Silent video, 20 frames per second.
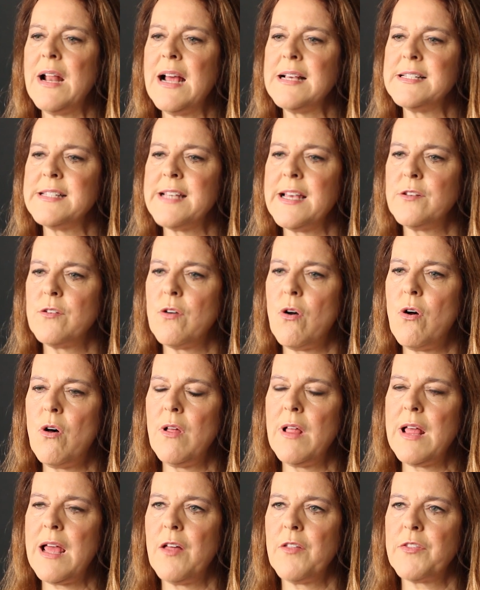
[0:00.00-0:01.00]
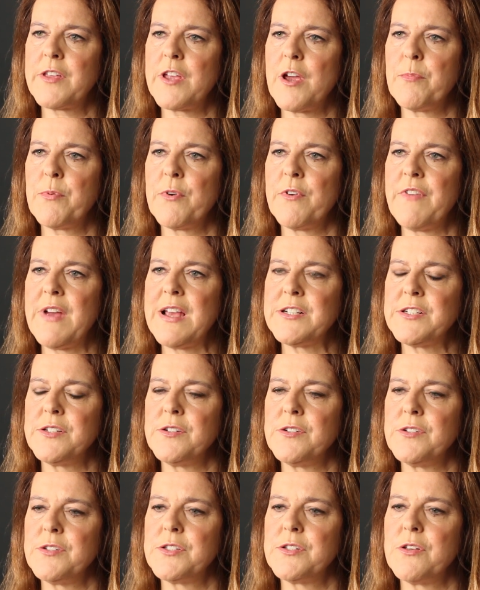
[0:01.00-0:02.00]
I say to all healthcare
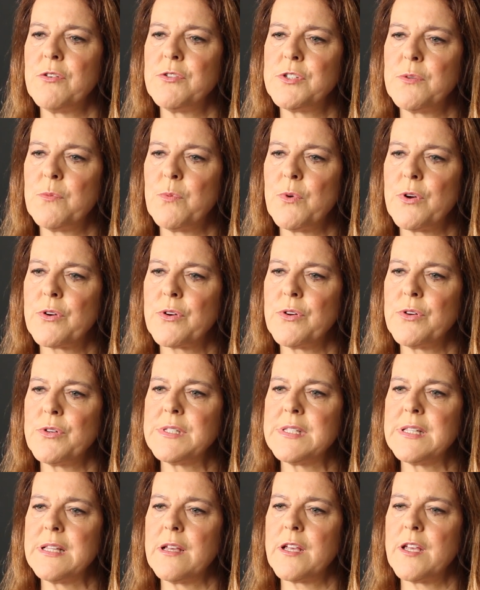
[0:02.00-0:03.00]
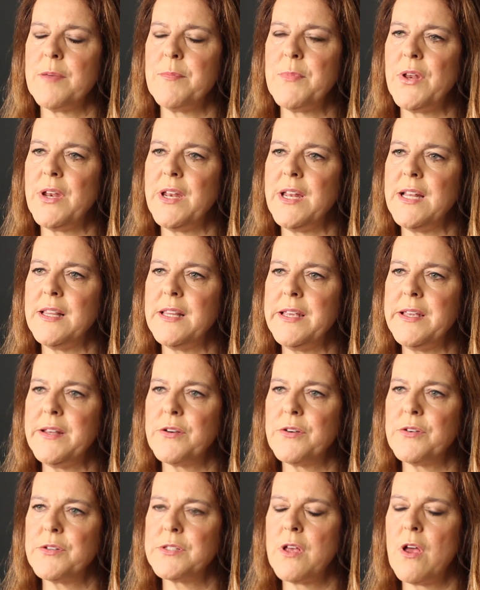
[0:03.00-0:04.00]
professionals, social workers, community
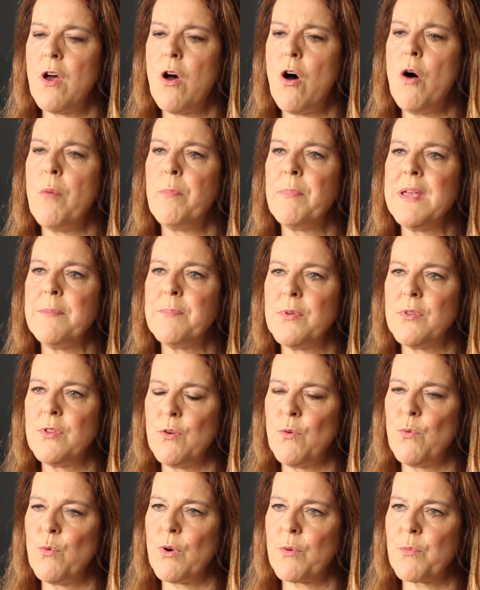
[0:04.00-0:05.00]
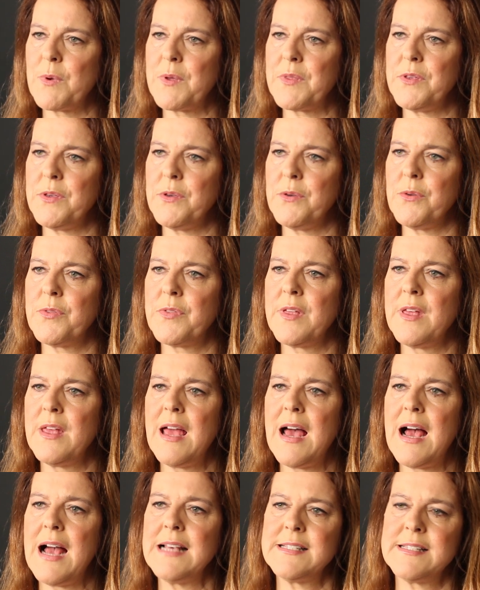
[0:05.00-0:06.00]
leaders, all people who work with youth,
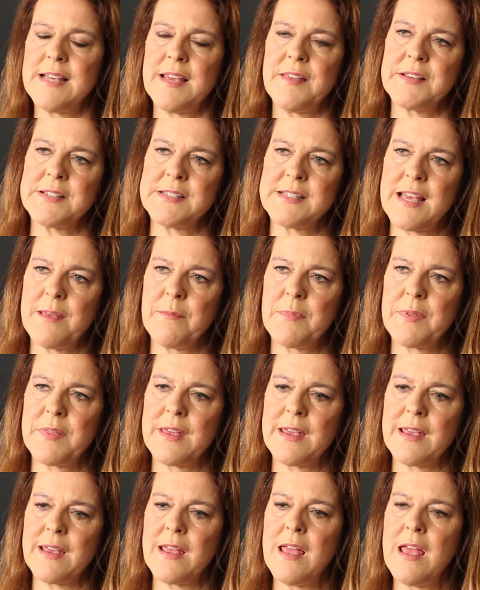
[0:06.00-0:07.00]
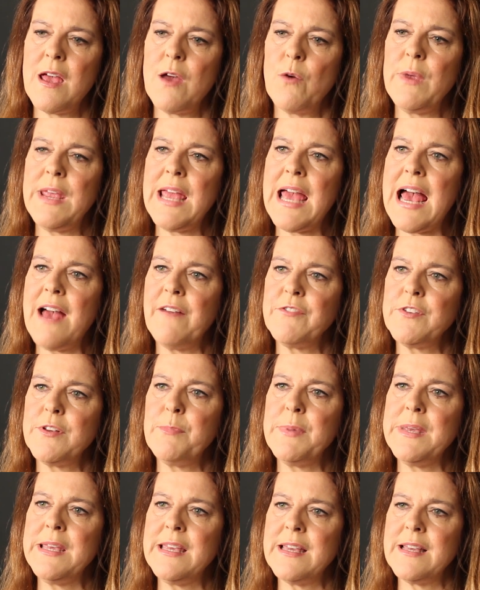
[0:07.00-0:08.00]
I say the same thing. We have to
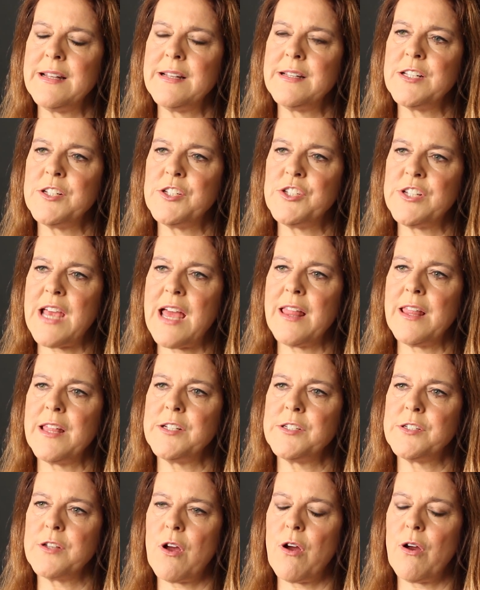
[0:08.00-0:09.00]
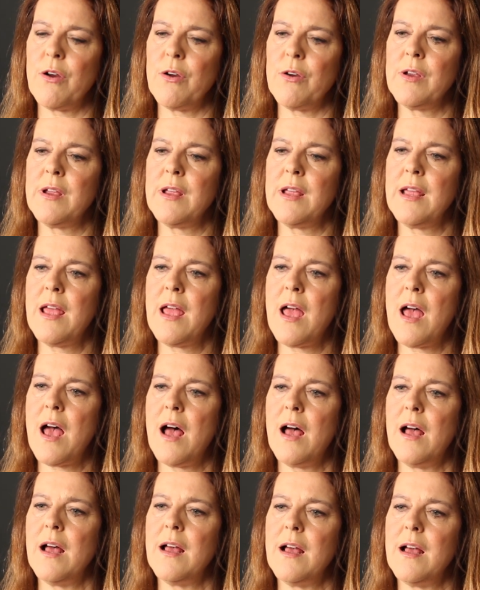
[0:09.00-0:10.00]
begin to challenge our
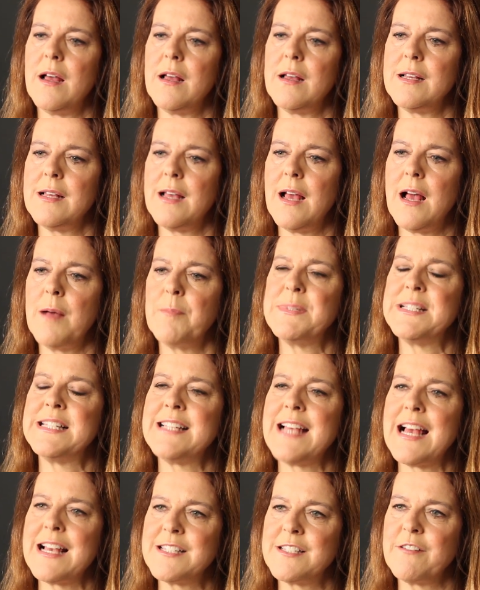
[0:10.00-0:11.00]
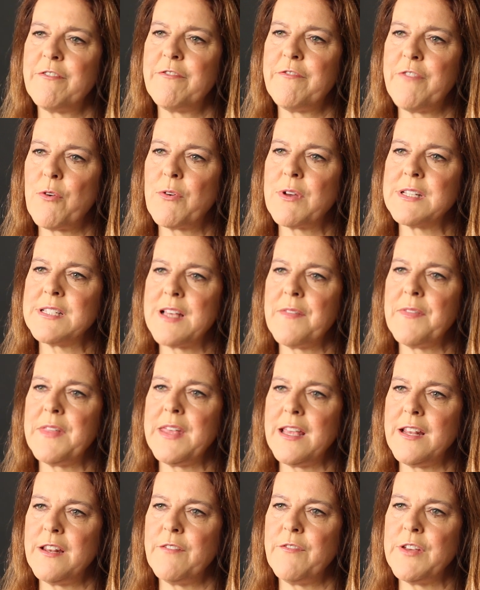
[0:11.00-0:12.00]
obsessive focus on
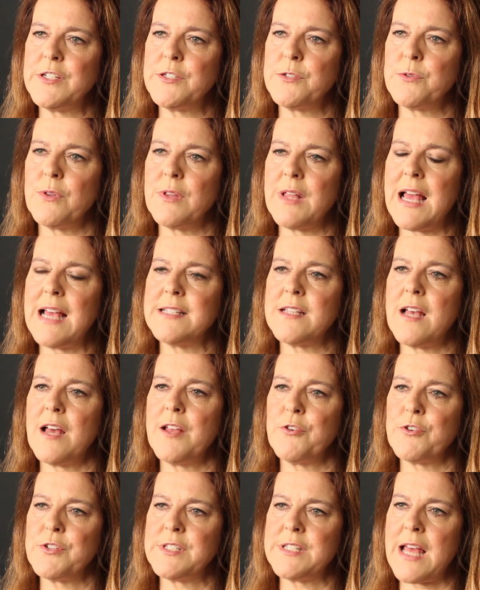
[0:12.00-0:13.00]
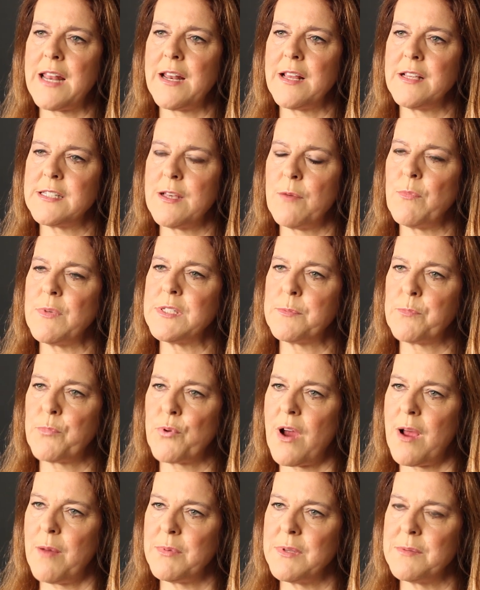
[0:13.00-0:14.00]
the individual as understanding someone's
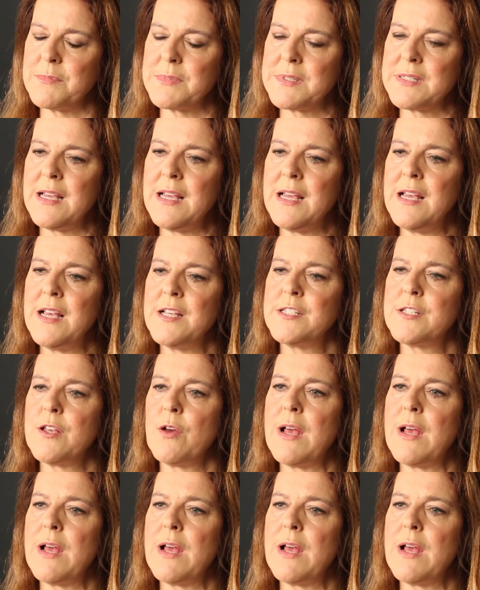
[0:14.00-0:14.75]
problems. So